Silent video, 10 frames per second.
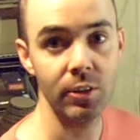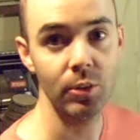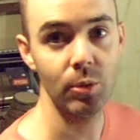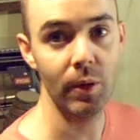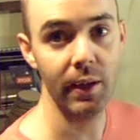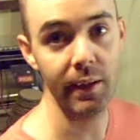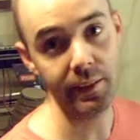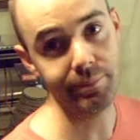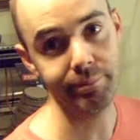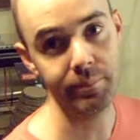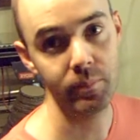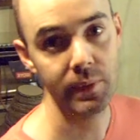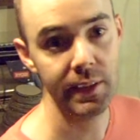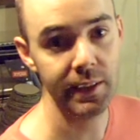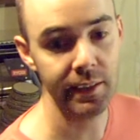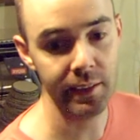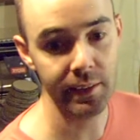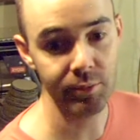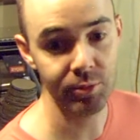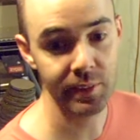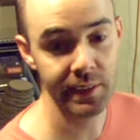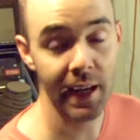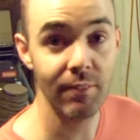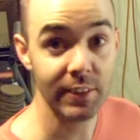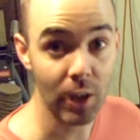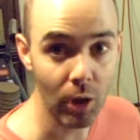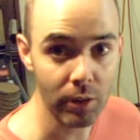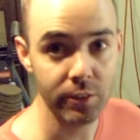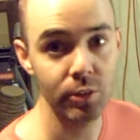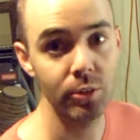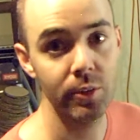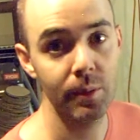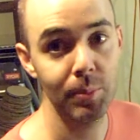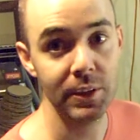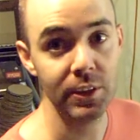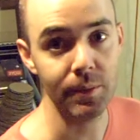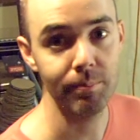to getting the canvas onto the picture